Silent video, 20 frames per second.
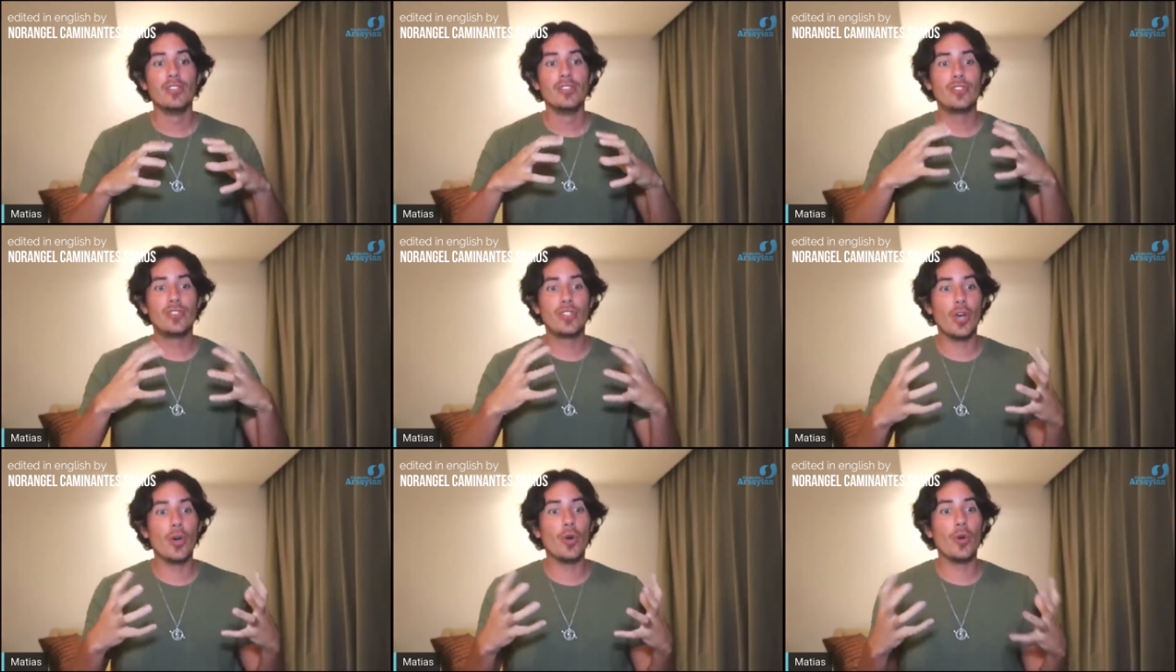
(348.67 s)

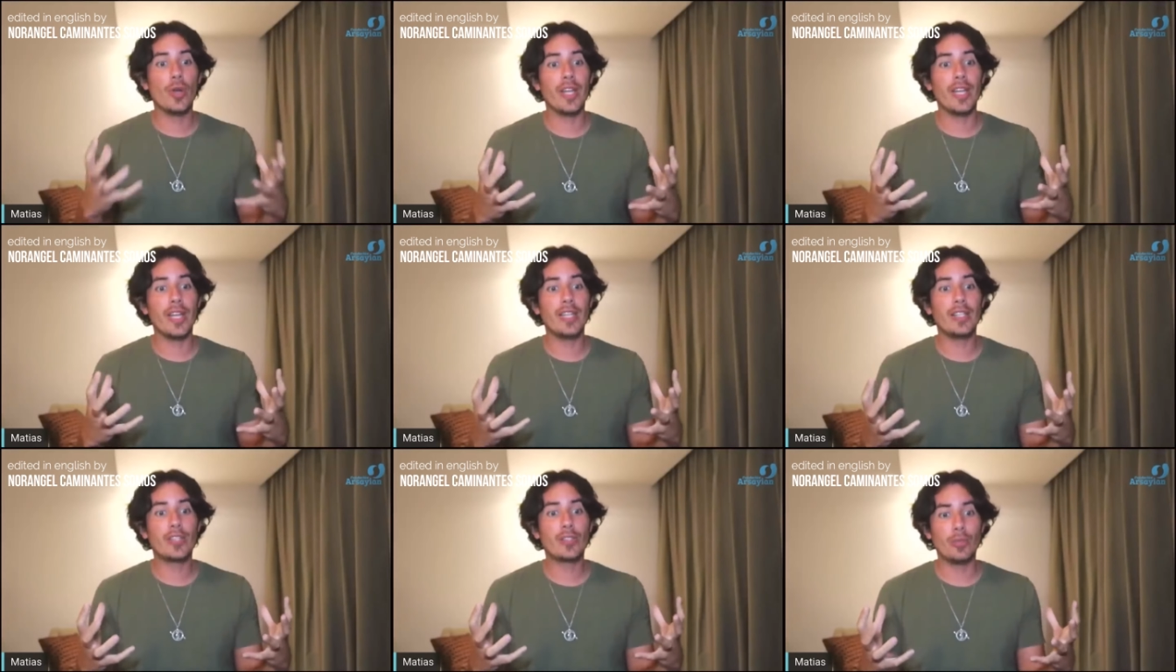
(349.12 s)

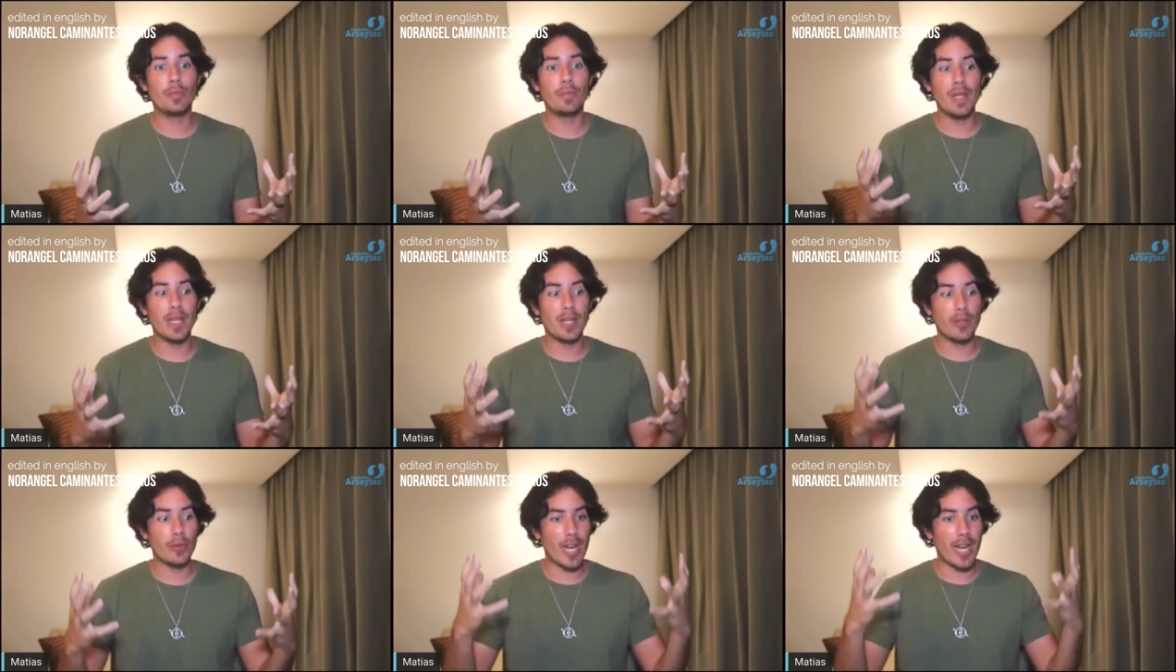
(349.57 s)
so it could
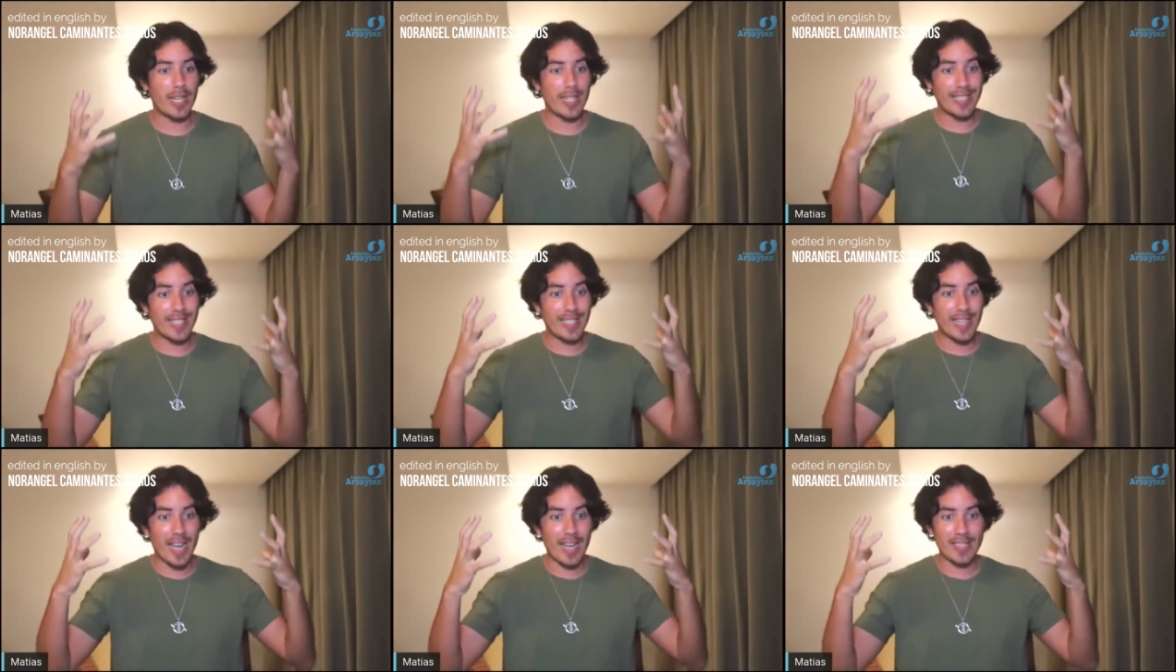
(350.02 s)
be
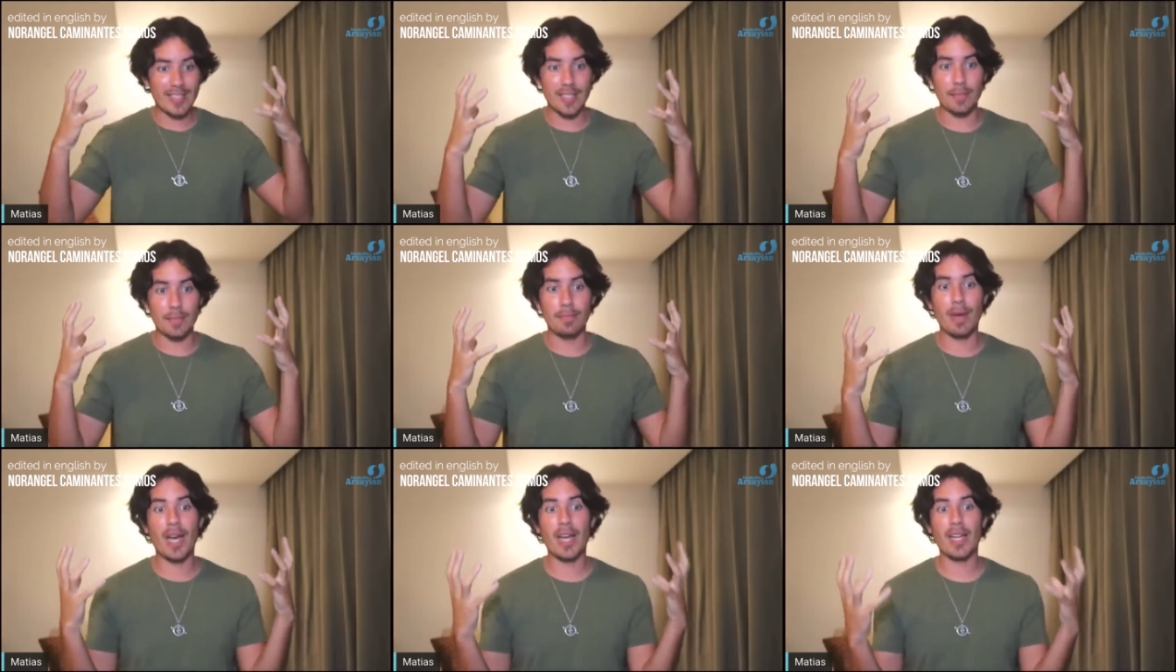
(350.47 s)
created as a
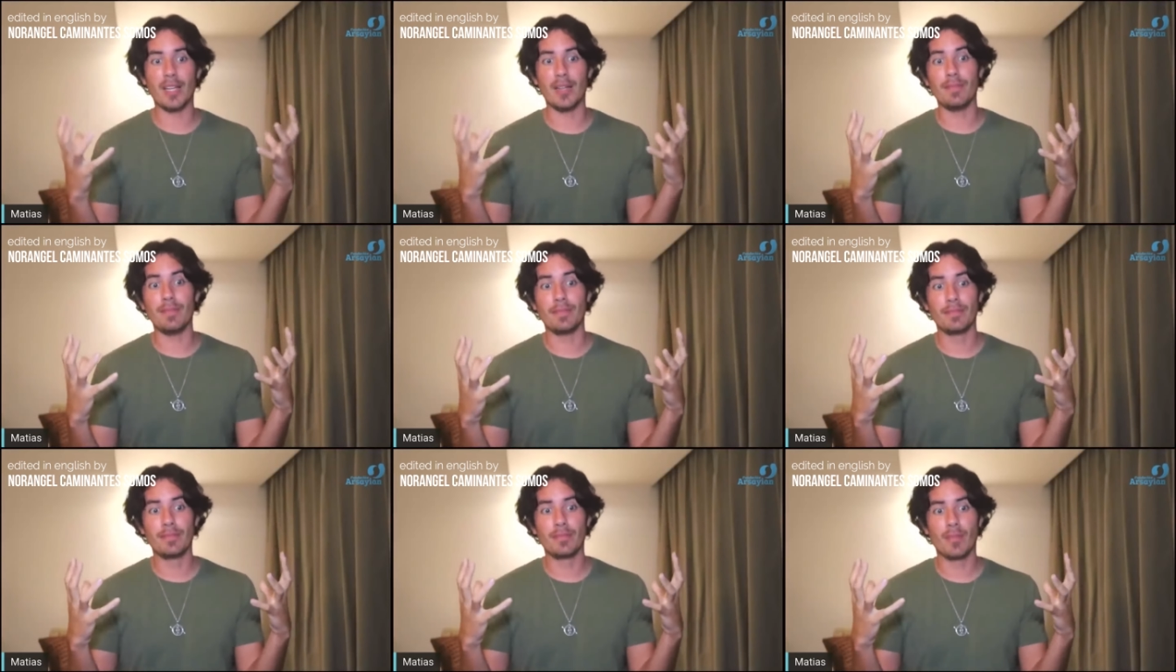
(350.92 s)
body
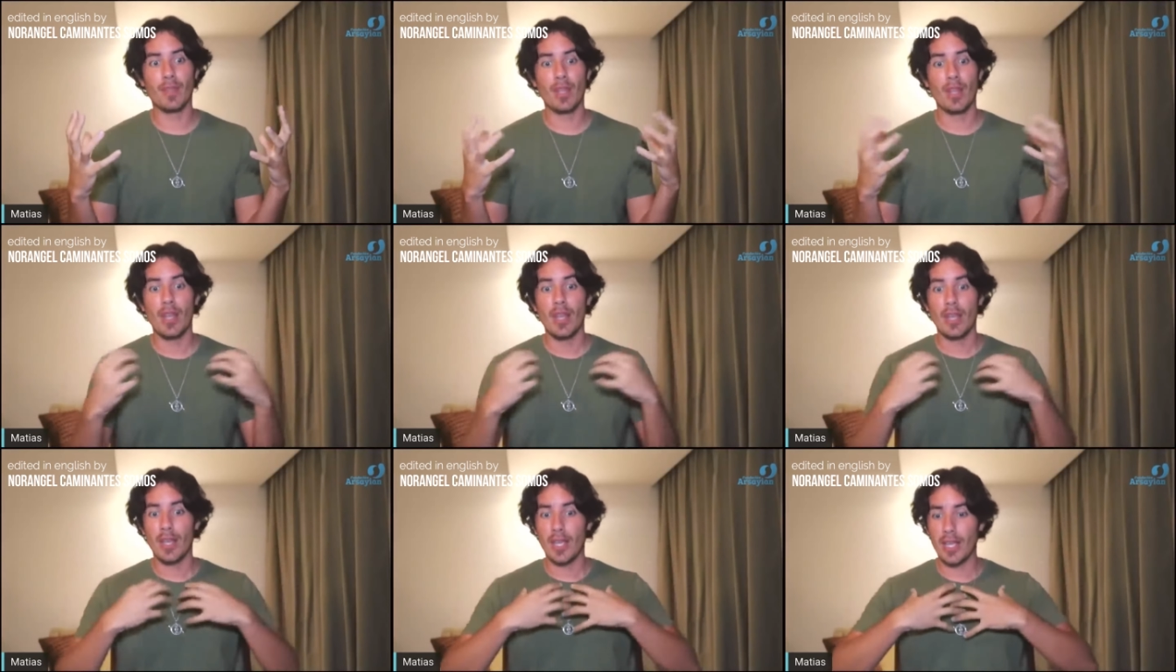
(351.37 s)

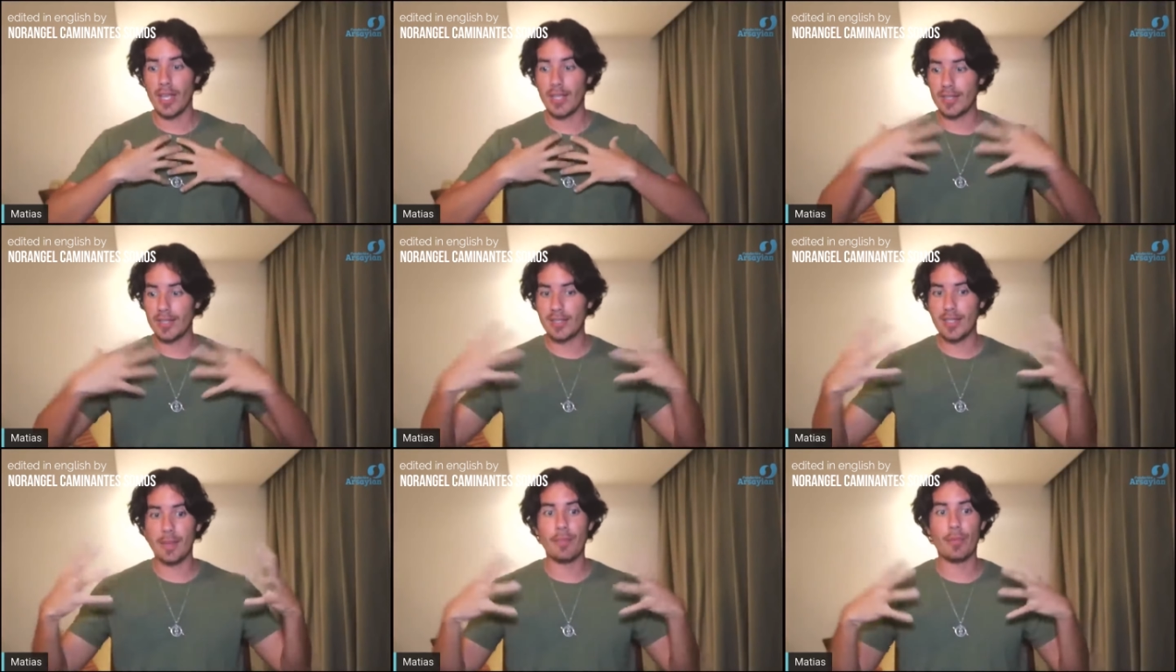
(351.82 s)
in the
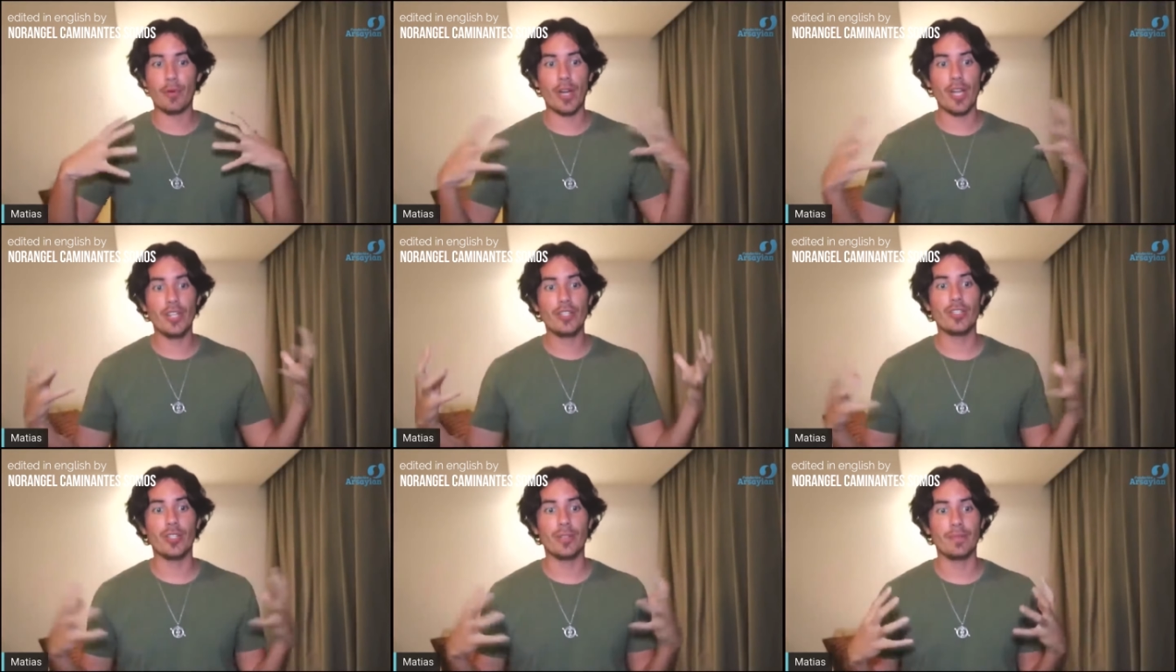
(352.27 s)

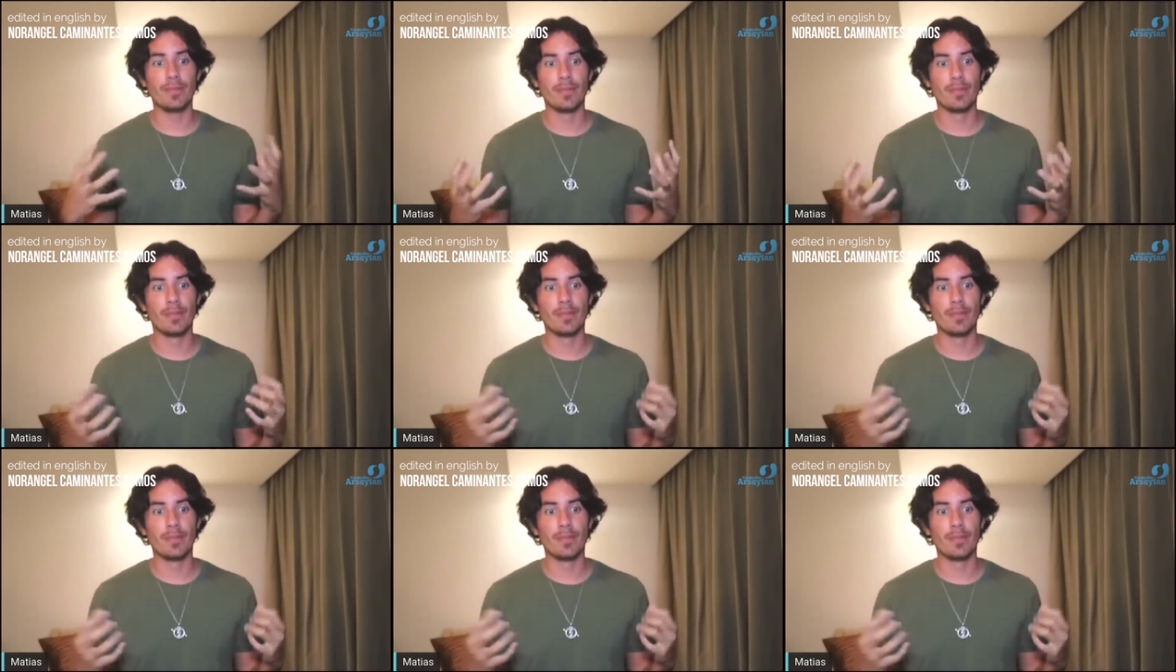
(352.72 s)
separation.